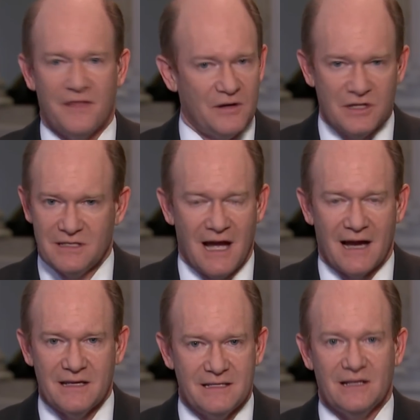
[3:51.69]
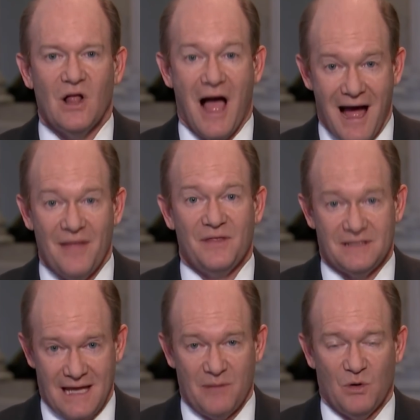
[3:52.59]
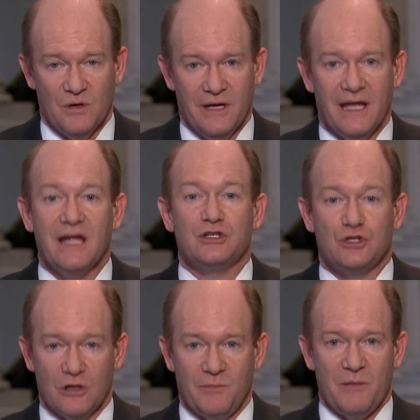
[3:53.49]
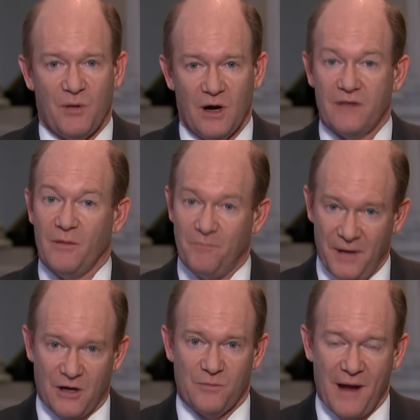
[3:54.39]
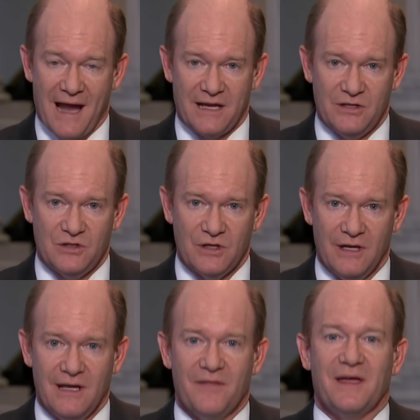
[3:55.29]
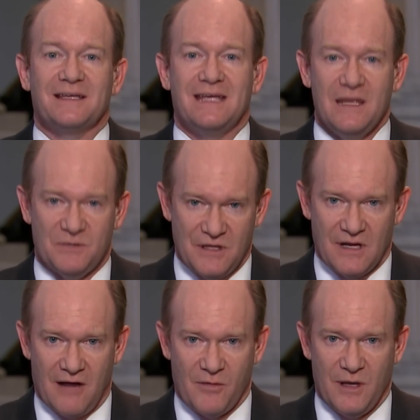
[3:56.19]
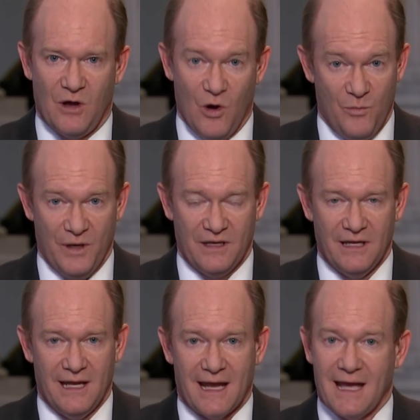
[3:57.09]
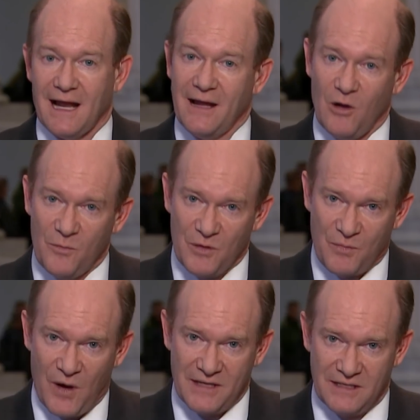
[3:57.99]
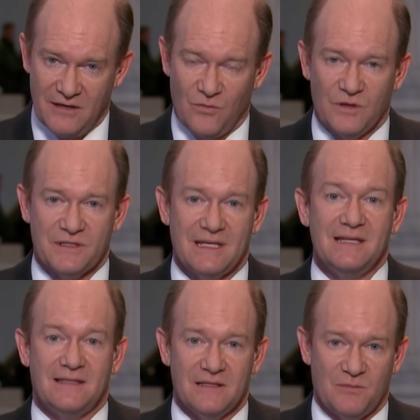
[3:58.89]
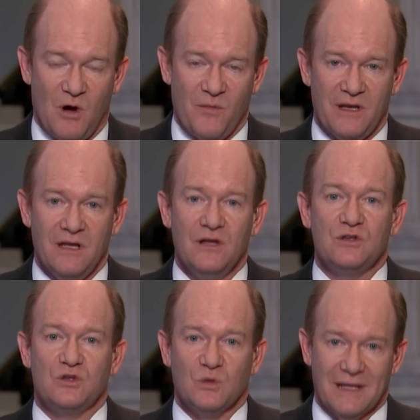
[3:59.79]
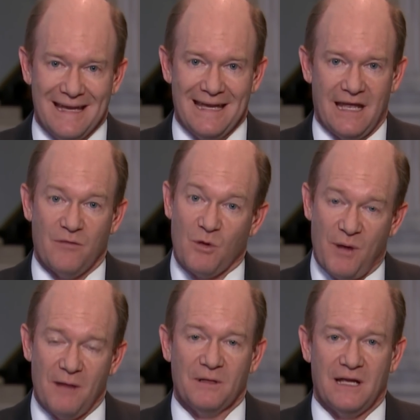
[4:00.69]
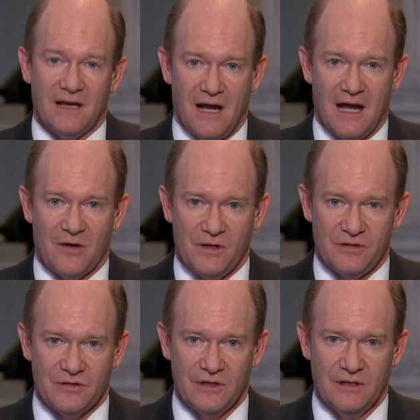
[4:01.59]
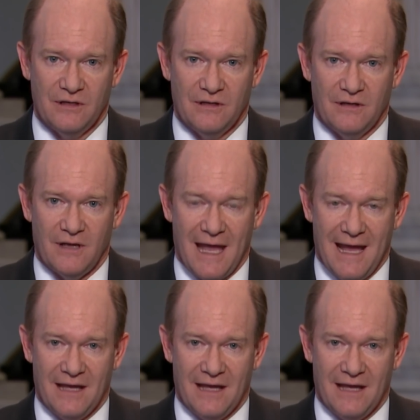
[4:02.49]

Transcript: There's a DACA deal on the table. It should be part of a bigger package that keeps the government open. And I hope the president will seize this moment to lead a Republican Congress mm.